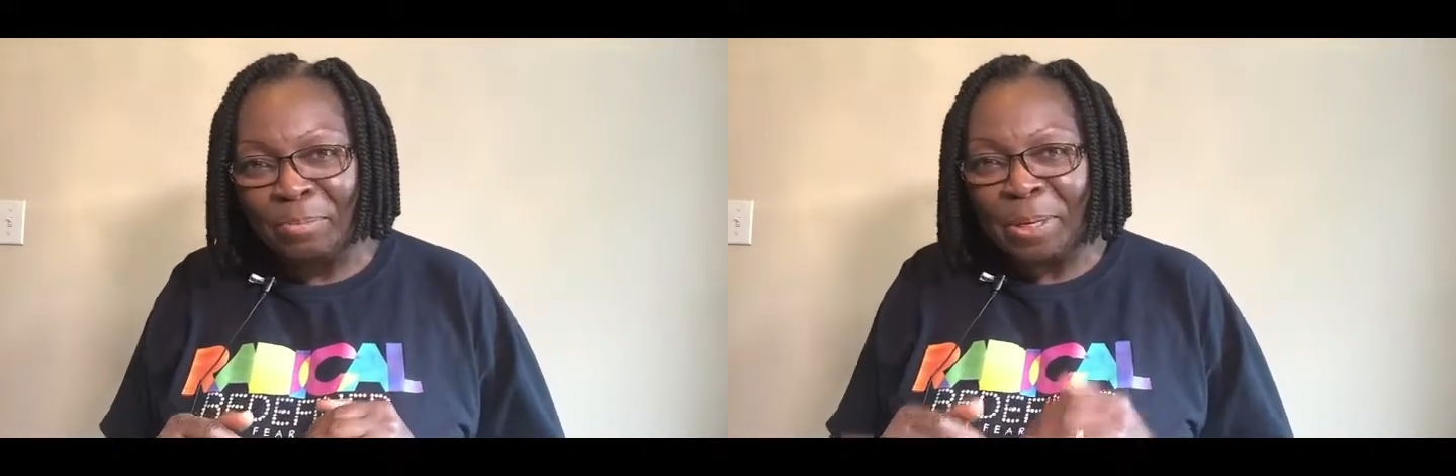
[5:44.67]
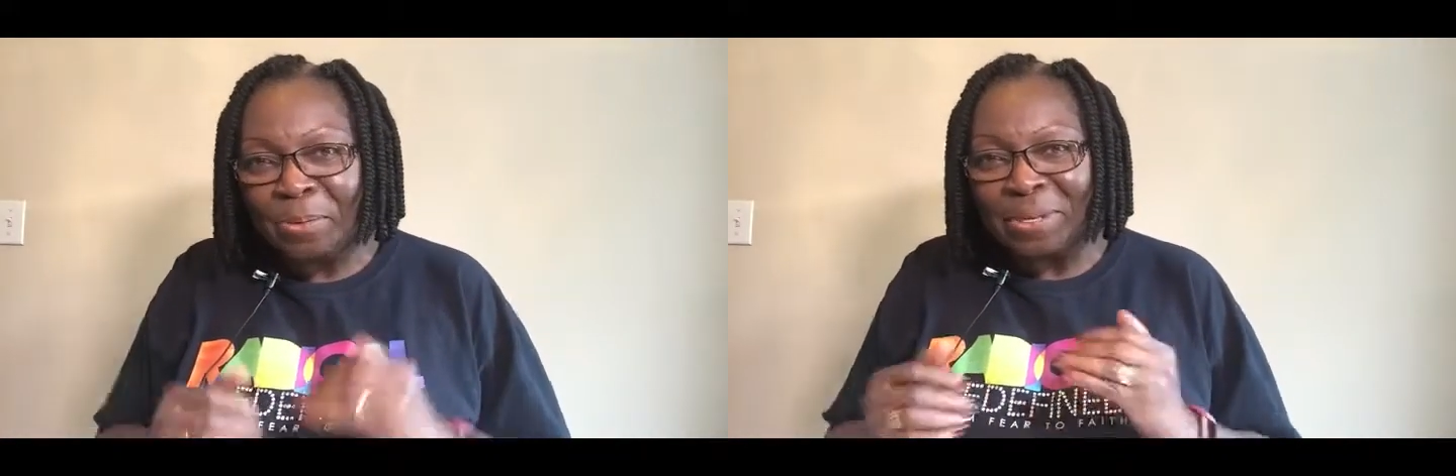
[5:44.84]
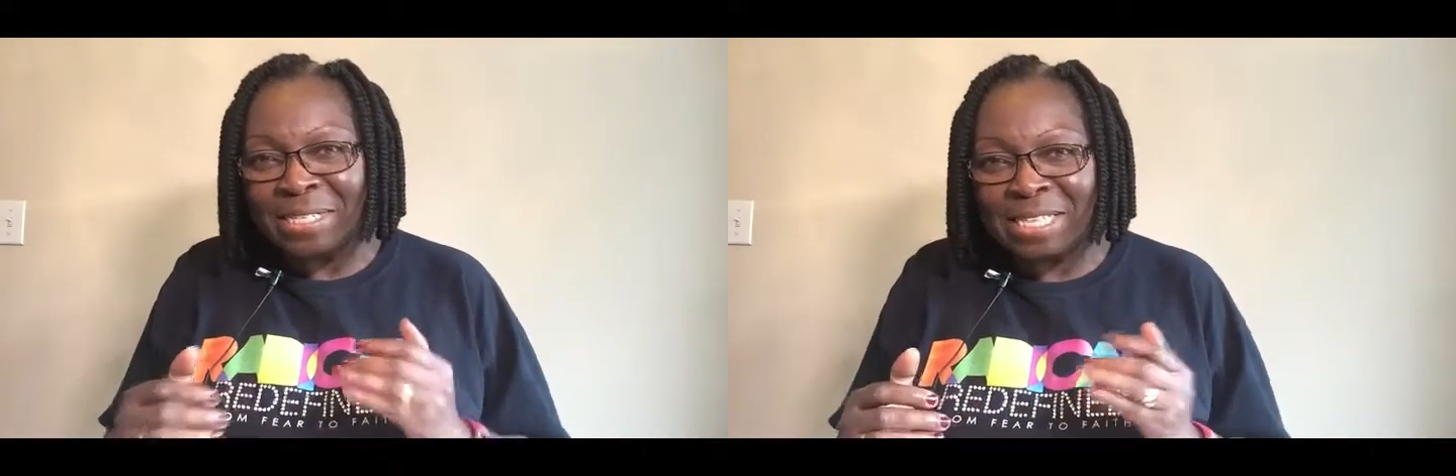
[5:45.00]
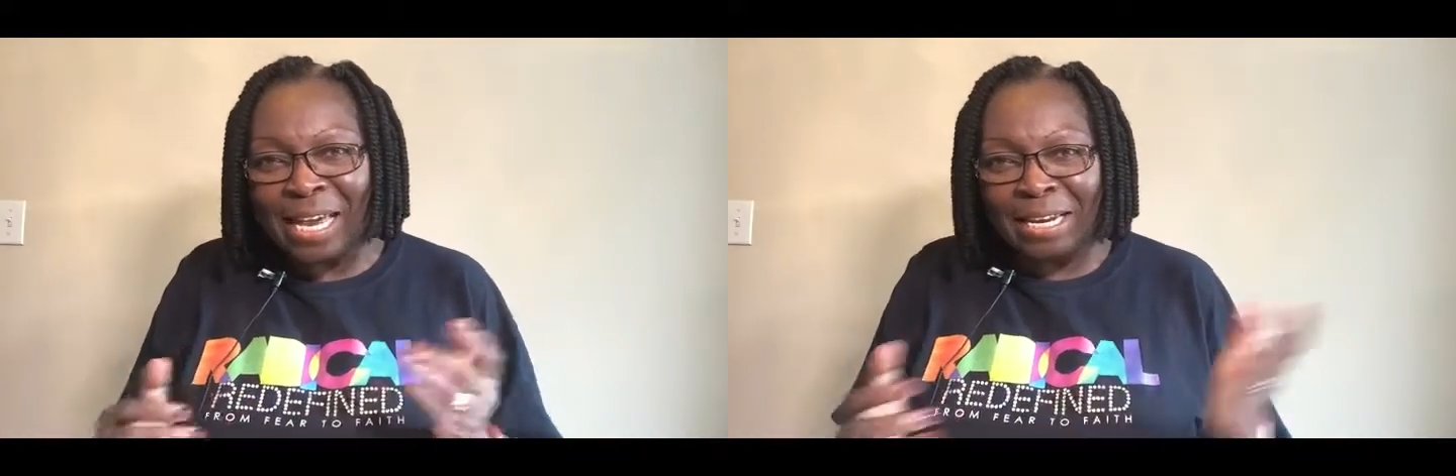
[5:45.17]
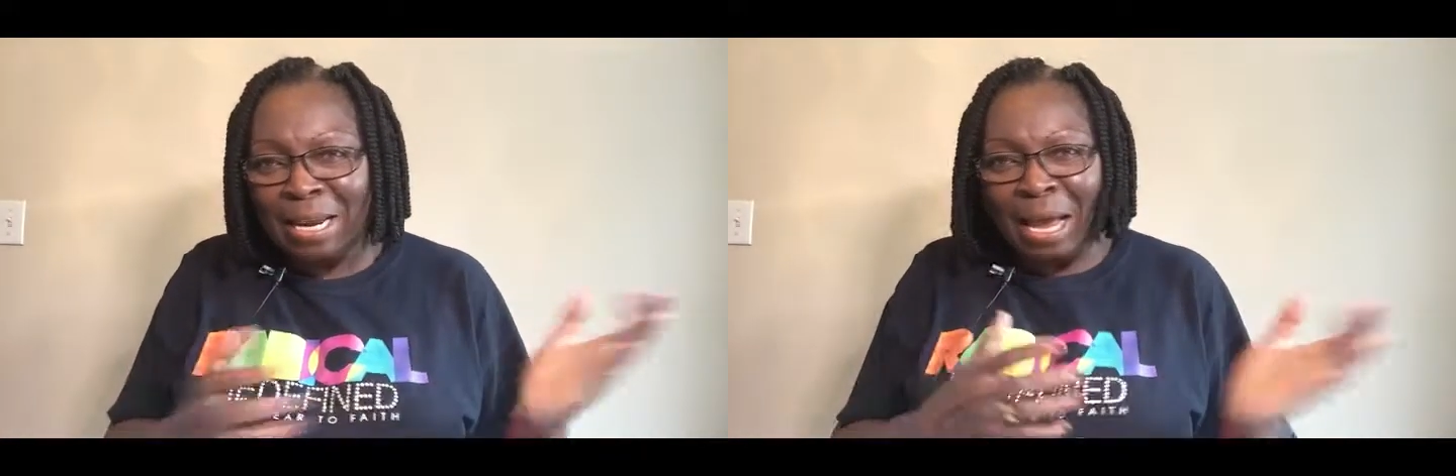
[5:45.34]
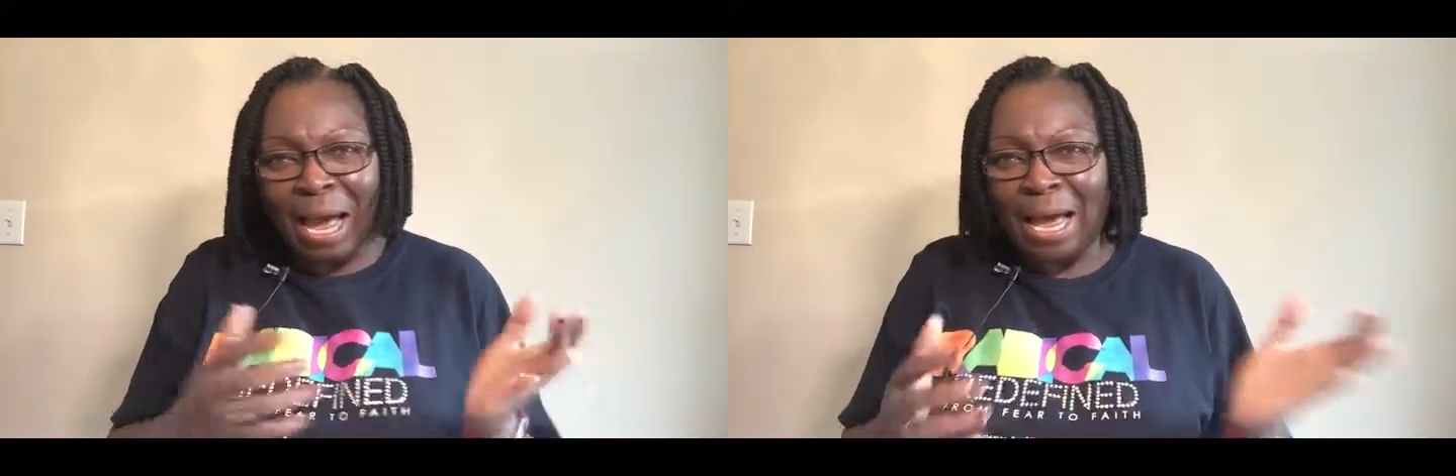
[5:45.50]
but he was
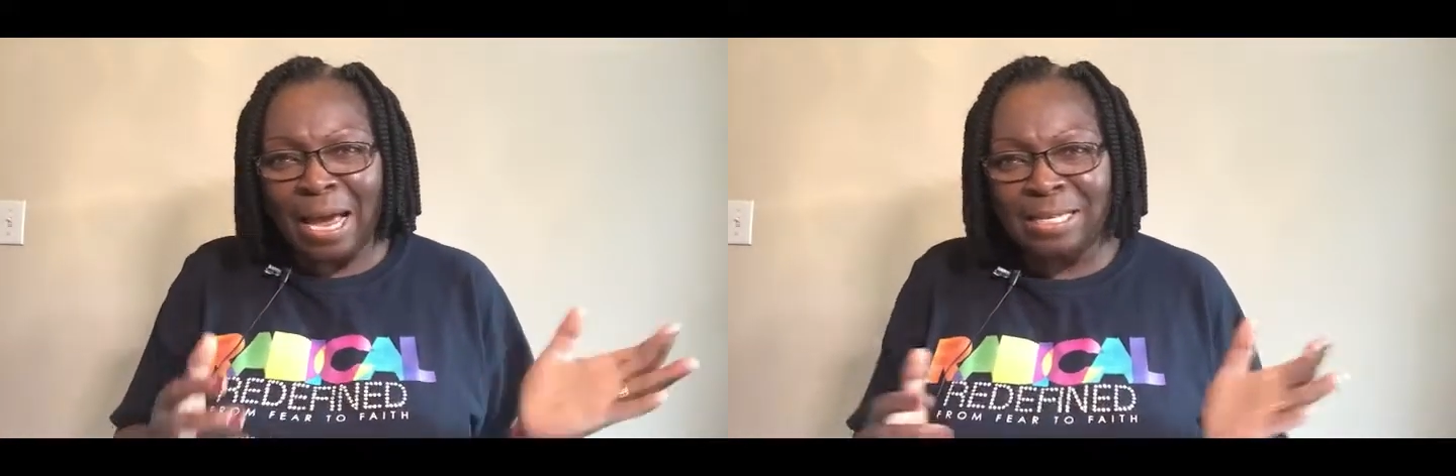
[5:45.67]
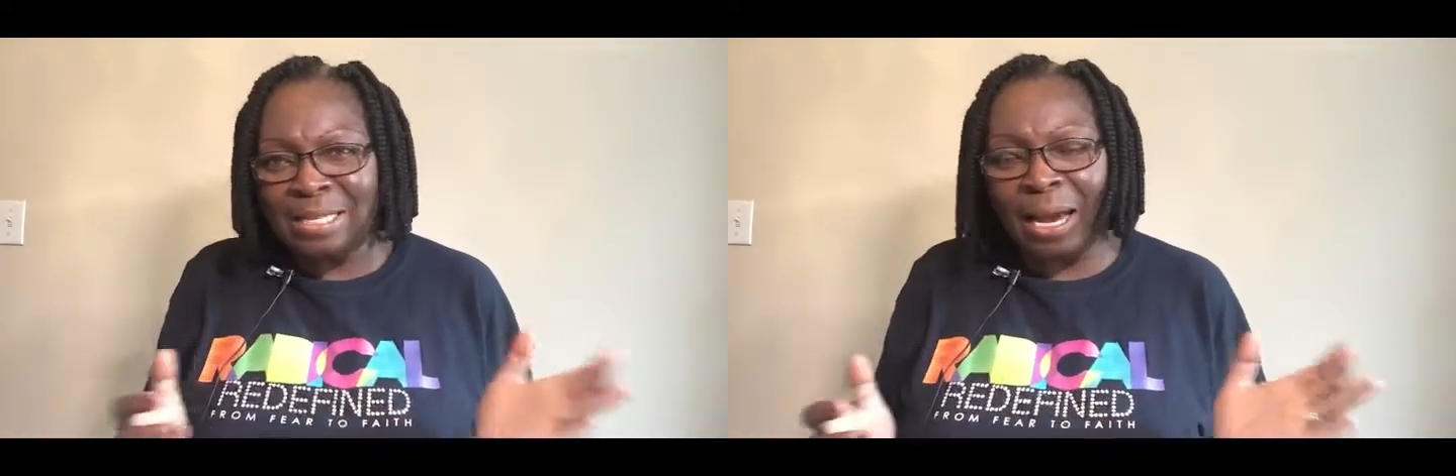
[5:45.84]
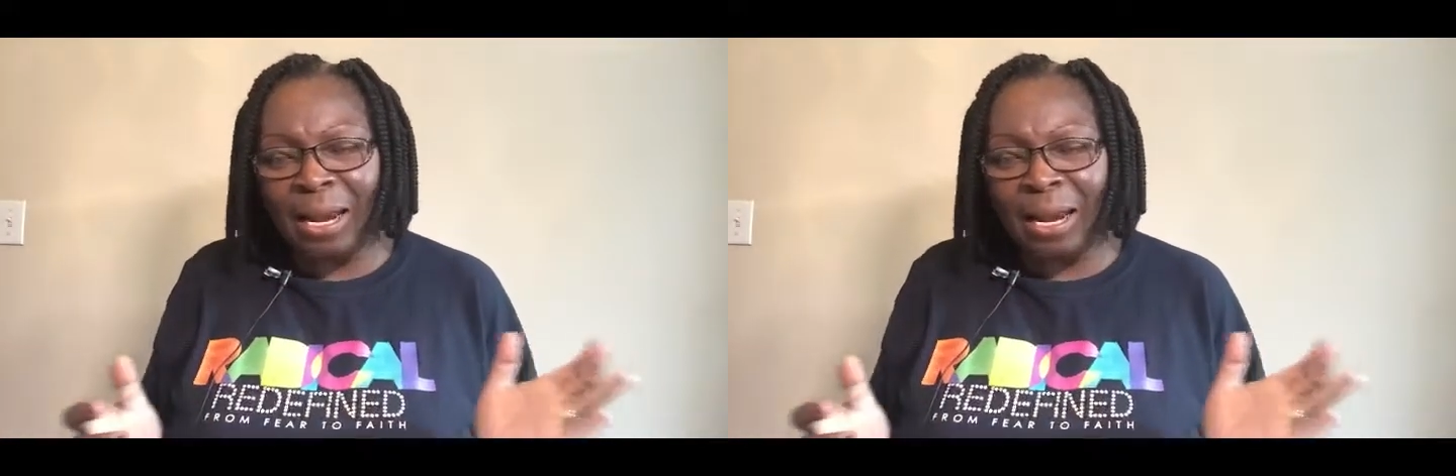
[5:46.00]
saying, is